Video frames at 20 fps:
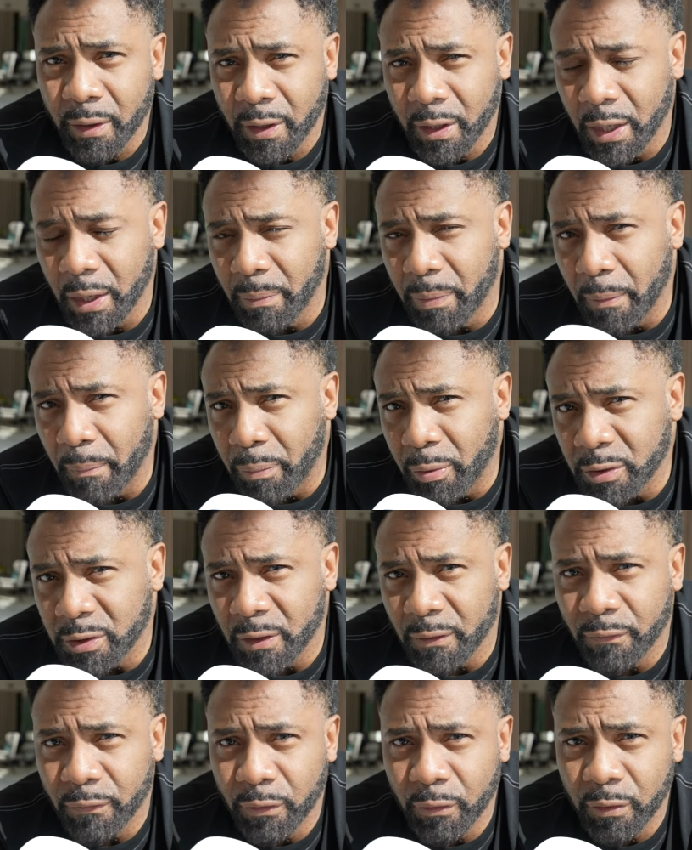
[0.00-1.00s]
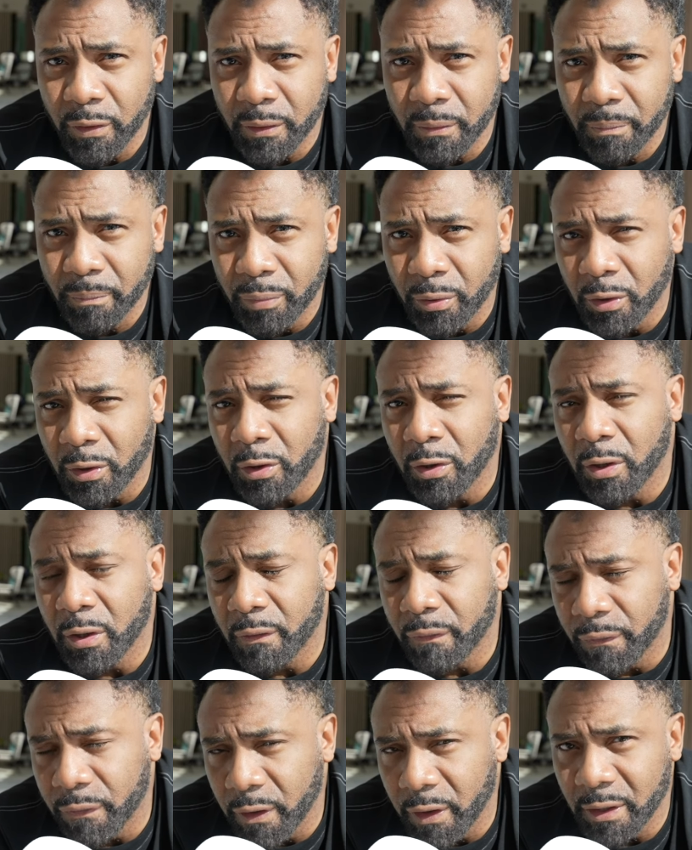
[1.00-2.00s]
Keep on pushing forward, put
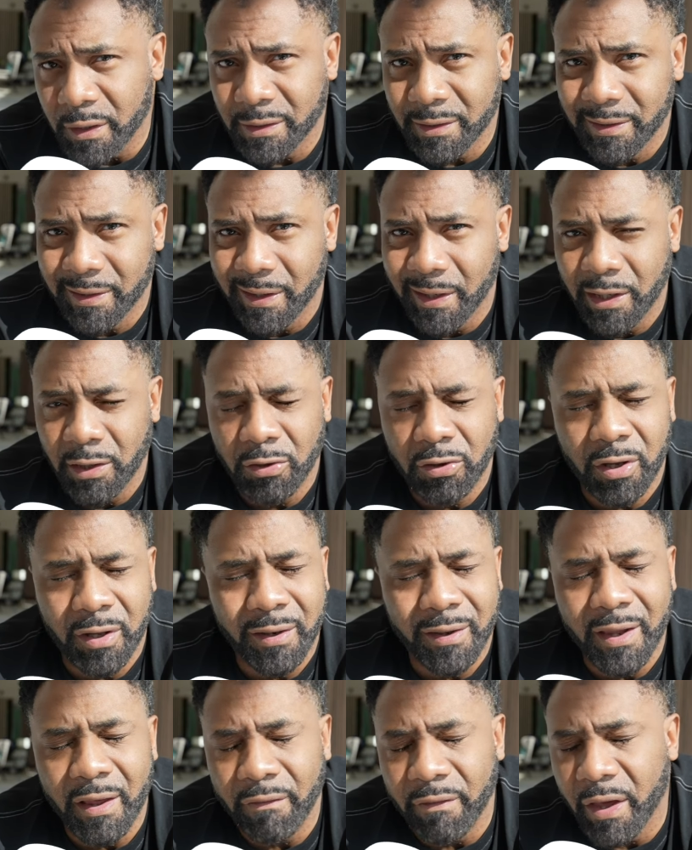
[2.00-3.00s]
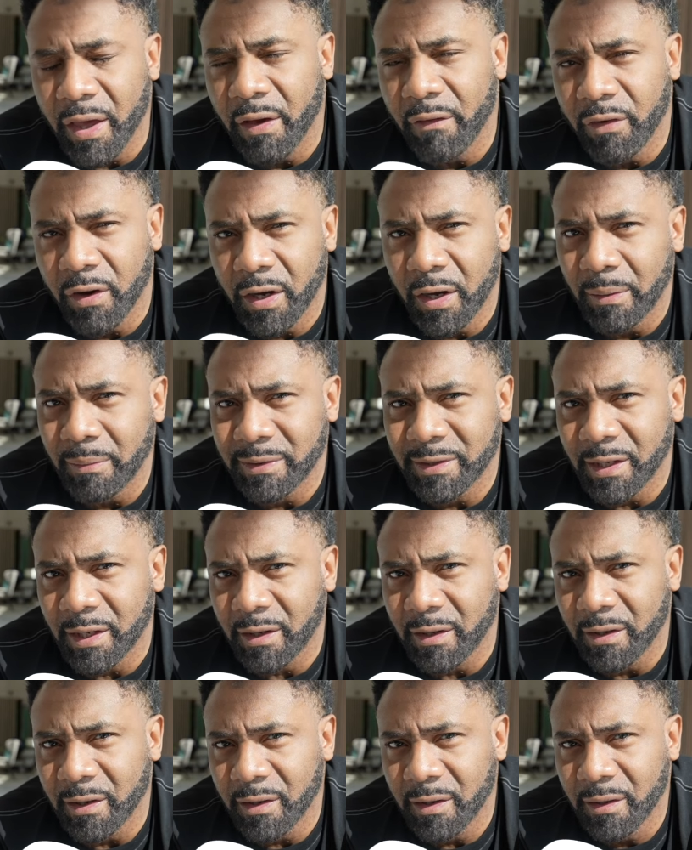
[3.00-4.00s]
God first, and you can never ever come
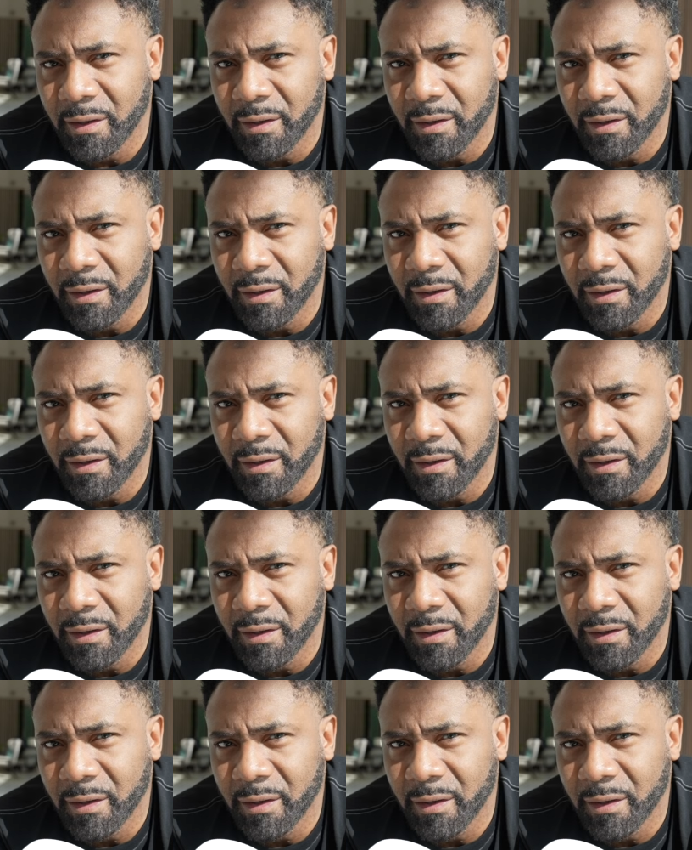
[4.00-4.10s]
second.